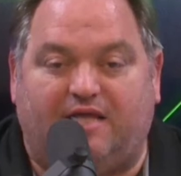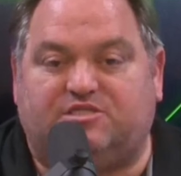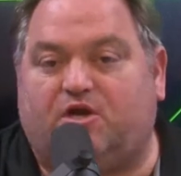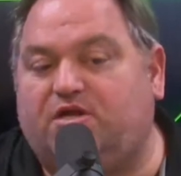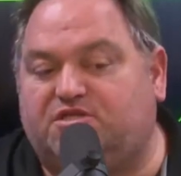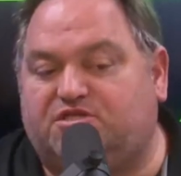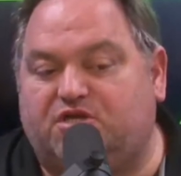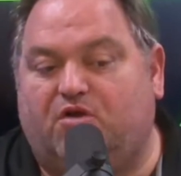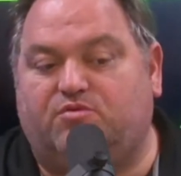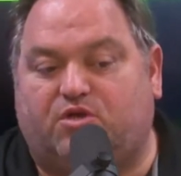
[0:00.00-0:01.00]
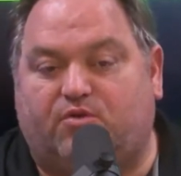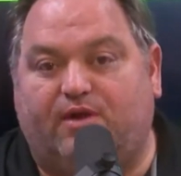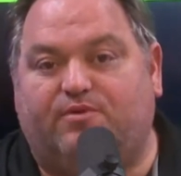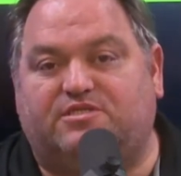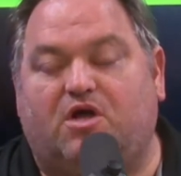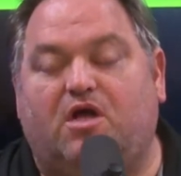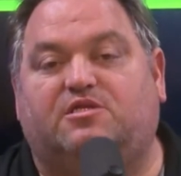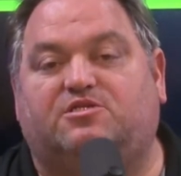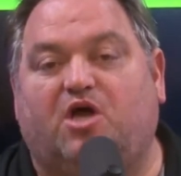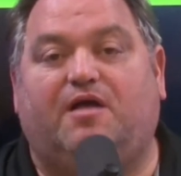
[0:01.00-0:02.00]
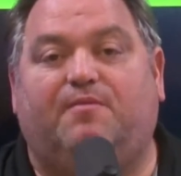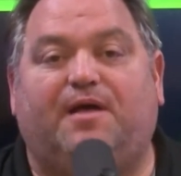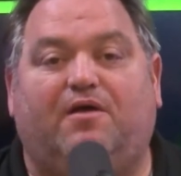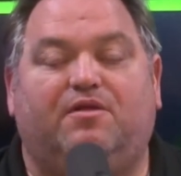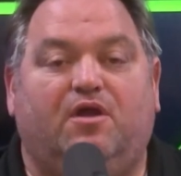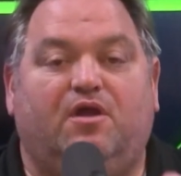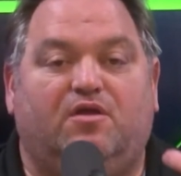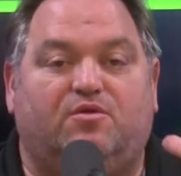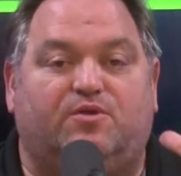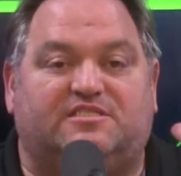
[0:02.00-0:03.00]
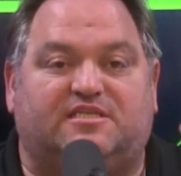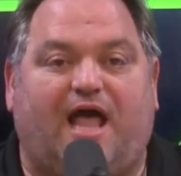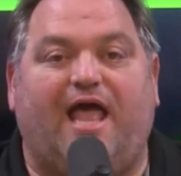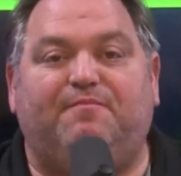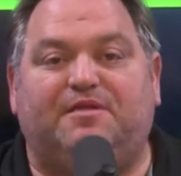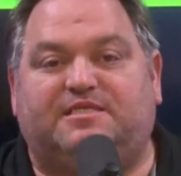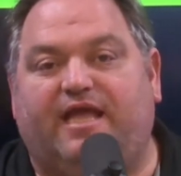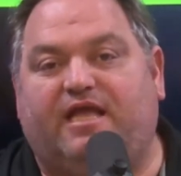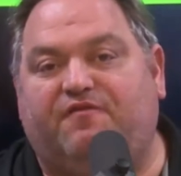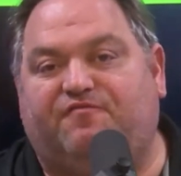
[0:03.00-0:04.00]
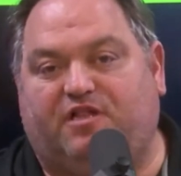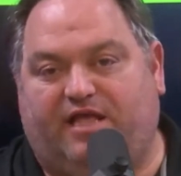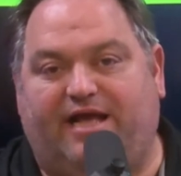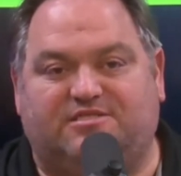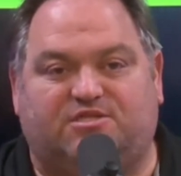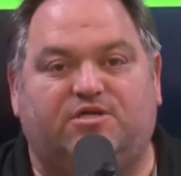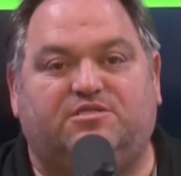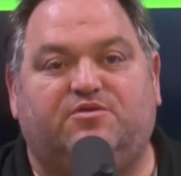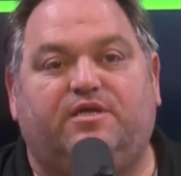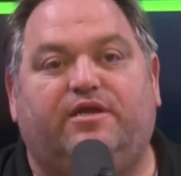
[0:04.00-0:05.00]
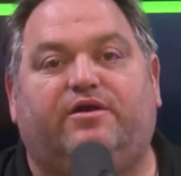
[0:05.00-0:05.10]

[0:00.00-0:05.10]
I started the show to create Risk On to talk about the risk I've been taking for the last 32